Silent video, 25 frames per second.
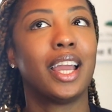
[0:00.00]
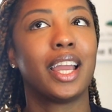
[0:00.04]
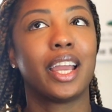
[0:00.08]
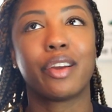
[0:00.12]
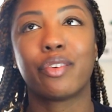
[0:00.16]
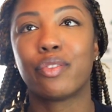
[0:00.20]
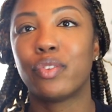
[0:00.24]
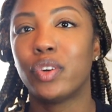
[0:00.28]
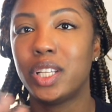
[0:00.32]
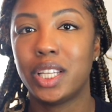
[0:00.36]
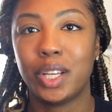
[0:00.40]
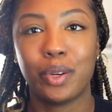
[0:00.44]

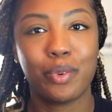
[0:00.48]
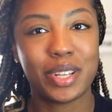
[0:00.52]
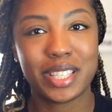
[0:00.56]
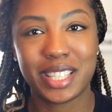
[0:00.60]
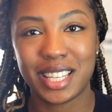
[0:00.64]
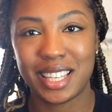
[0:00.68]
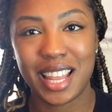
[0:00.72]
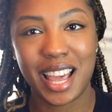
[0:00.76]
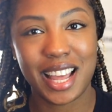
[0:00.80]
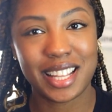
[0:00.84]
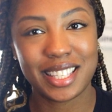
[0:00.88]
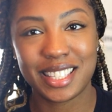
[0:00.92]
It really
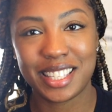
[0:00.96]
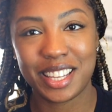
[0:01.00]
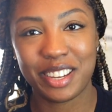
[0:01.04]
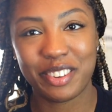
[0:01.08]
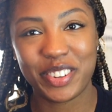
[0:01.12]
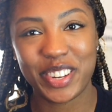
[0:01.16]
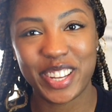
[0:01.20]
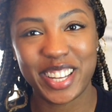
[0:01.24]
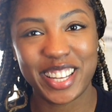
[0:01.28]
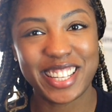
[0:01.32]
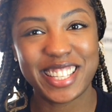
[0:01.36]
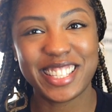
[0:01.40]
wasn't that
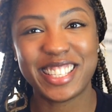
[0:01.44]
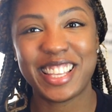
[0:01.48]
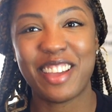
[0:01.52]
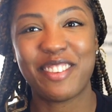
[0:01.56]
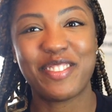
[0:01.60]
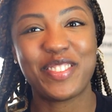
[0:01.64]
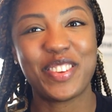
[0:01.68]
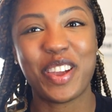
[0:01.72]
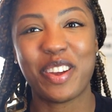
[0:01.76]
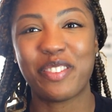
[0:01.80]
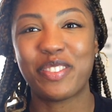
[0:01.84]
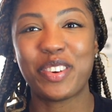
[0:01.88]
serious.
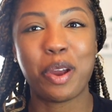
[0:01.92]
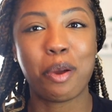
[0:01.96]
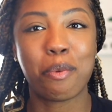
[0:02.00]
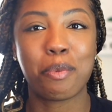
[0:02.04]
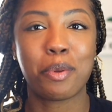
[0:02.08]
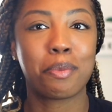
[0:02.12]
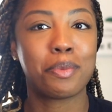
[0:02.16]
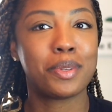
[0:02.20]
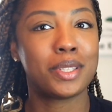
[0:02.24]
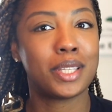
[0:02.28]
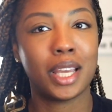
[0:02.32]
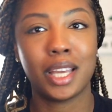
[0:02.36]
Have you ever heard
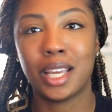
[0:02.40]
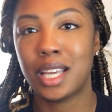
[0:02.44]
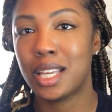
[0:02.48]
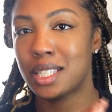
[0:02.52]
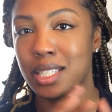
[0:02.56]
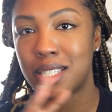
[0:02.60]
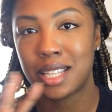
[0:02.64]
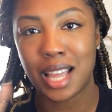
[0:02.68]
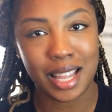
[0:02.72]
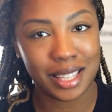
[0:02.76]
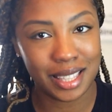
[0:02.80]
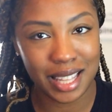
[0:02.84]
people say
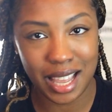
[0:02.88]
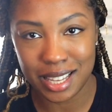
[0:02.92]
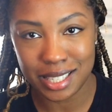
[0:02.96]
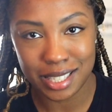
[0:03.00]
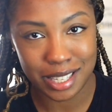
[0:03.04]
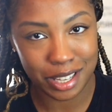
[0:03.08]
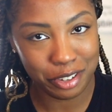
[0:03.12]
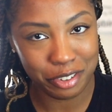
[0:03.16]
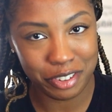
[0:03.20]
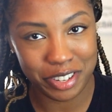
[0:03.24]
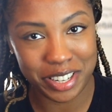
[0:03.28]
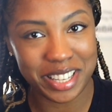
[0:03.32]
it's not that
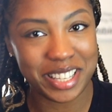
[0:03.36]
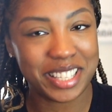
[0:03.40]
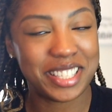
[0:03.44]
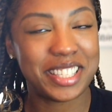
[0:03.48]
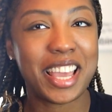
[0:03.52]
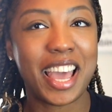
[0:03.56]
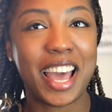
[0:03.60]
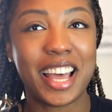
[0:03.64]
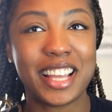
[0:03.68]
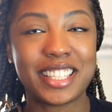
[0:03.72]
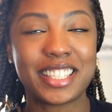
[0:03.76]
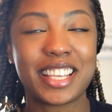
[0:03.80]
serious?
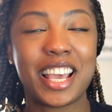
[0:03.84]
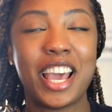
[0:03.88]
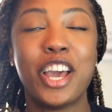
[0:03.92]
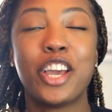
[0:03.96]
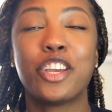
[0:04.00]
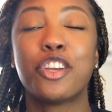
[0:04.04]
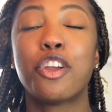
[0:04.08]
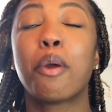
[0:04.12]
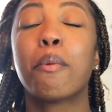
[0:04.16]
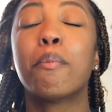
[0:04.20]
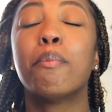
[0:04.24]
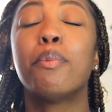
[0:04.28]
Yes.
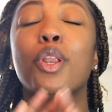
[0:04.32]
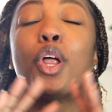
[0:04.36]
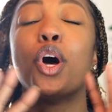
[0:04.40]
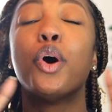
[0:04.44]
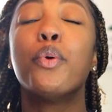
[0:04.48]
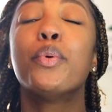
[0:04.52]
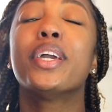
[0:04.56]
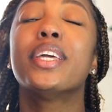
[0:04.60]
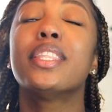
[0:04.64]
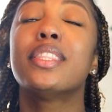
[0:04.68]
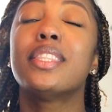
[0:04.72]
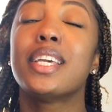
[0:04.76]
You're
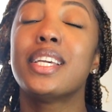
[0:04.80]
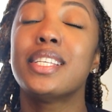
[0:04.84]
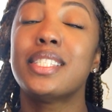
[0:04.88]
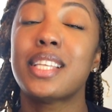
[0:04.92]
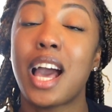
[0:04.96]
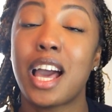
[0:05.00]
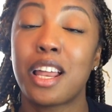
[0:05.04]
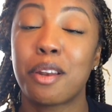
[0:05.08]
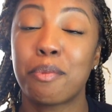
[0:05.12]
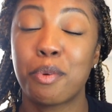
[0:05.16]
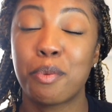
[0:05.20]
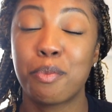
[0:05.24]
blowing things
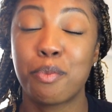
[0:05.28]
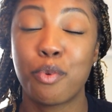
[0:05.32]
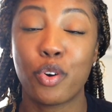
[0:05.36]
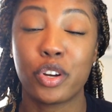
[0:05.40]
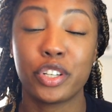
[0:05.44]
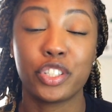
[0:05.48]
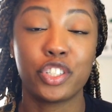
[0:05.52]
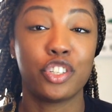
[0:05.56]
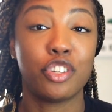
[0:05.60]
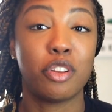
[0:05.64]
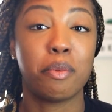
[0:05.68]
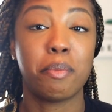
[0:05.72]
out of
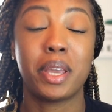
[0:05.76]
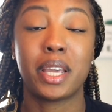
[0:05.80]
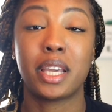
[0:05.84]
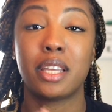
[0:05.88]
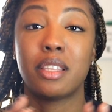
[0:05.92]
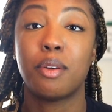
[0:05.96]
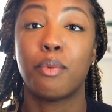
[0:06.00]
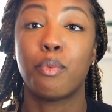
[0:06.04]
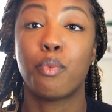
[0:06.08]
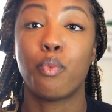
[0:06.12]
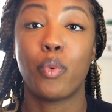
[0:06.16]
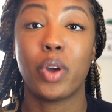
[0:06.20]
proportion. You're
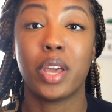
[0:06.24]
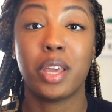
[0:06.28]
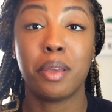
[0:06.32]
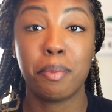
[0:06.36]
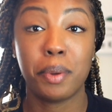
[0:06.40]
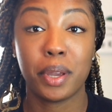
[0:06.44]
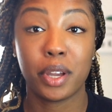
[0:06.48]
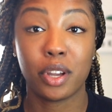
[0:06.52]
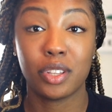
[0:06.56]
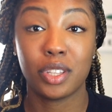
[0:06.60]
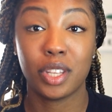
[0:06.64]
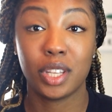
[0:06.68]
making them way
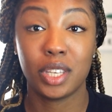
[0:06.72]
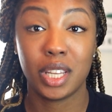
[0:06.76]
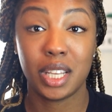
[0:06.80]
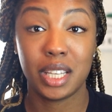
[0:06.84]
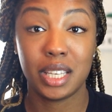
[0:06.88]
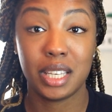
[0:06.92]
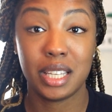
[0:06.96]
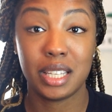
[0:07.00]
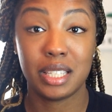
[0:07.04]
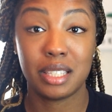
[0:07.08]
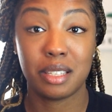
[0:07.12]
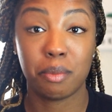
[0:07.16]
bigger than they
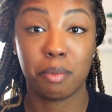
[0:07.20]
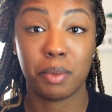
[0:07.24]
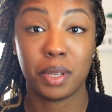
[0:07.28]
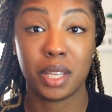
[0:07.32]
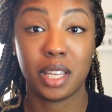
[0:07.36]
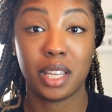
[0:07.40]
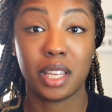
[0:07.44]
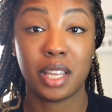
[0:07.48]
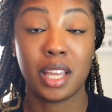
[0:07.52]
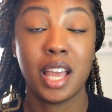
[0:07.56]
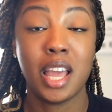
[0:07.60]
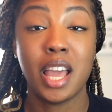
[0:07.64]
need to
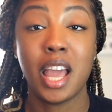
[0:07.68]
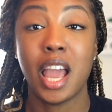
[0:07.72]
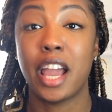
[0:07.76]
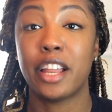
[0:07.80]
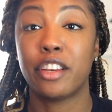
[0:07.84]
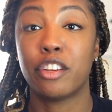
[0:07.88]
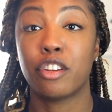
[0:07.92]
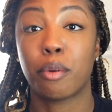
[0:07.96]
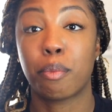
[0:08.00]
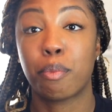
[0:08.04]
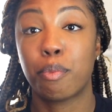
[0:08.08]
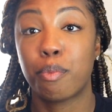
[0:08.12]
be.
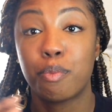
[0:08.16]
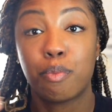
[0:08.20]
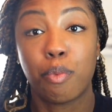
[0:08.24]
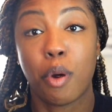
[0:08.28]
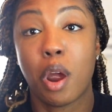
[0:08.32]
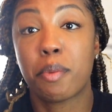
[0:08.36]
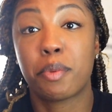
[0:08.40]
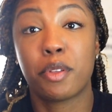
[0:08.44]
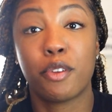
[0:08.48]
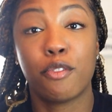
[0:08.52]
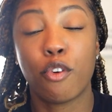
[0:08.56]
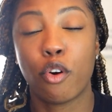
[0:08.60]
And you're
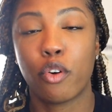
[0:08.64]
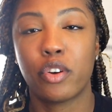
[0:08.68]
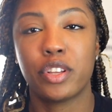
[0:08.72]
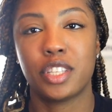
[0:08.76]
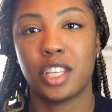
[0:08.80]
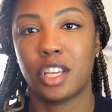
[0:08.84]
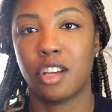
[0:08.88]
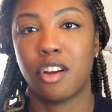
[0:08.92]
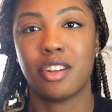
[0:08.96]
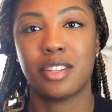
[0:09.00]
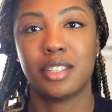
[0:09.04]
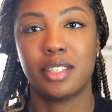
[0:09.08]
probably
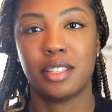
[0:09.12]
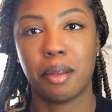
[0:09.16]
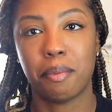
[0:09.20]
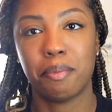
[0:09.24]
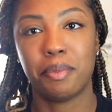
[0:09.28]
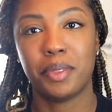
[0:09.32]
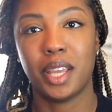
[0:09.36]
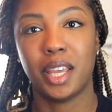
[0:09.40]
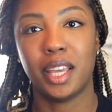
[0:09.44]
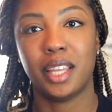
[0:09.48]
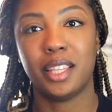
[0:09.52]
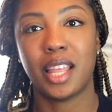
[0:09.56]
focusing on
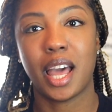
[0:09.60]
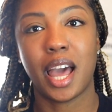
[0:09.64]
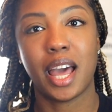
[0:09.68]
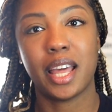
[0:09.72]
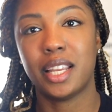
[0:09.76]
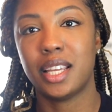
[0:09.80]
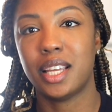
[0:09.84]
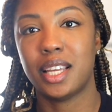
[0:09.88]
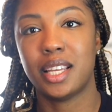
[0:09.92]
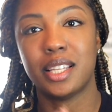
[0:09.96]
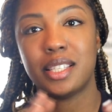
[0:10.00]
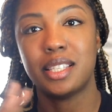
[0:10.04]
something
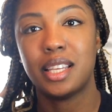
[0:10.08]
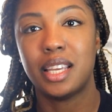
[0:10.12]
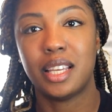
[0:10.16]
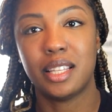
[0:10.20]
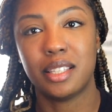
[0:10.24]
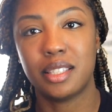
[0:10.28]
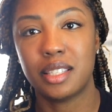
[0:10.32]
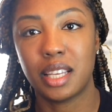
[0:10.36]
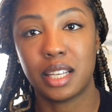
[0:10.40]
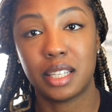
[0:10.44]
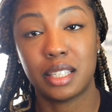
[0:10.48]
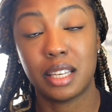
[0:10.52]
that is
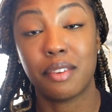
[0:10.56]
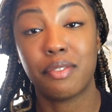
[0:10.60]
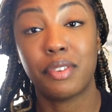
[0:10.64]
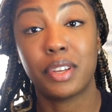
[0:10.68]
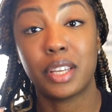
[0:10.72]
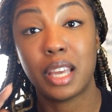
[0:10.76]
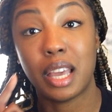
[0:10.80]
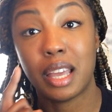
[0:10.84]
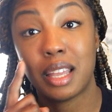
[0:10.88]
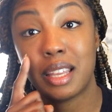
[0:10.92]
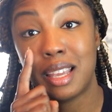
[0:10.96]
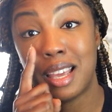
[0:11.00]

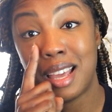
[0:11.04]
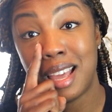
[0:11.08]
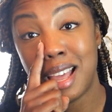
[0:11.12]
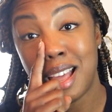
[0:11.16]
insignificant.